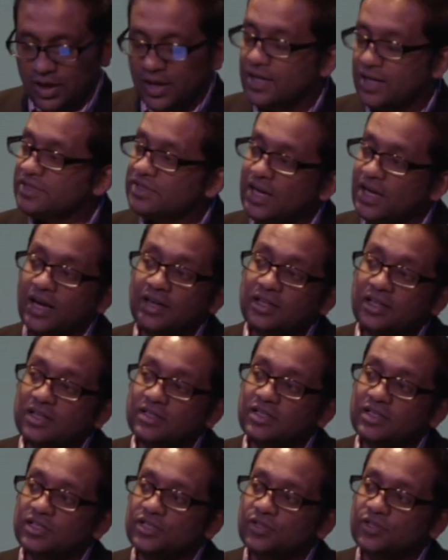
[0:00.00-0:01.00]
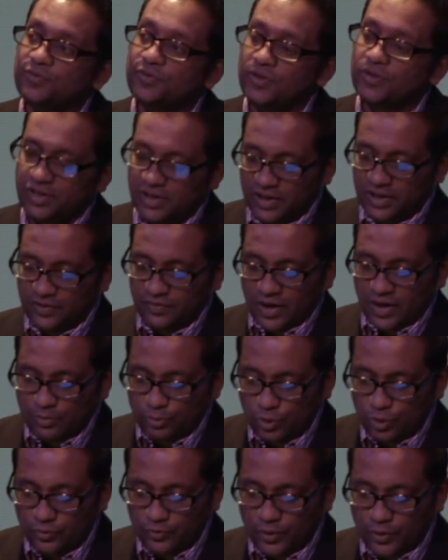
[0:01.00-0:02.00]
It's not easy to forgive
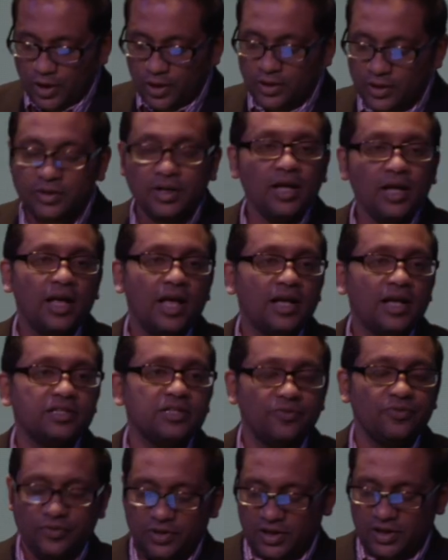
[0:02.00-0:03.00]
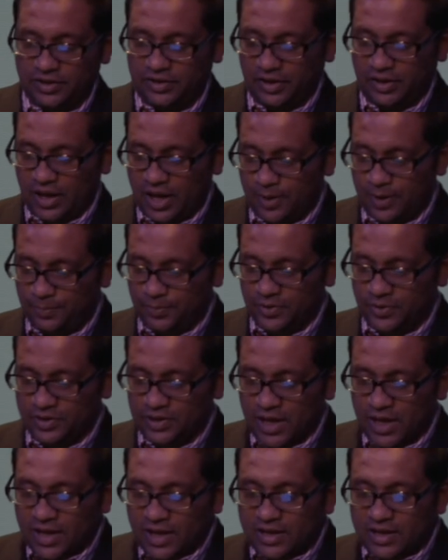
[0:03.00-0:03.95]
and move on as if nothing happened.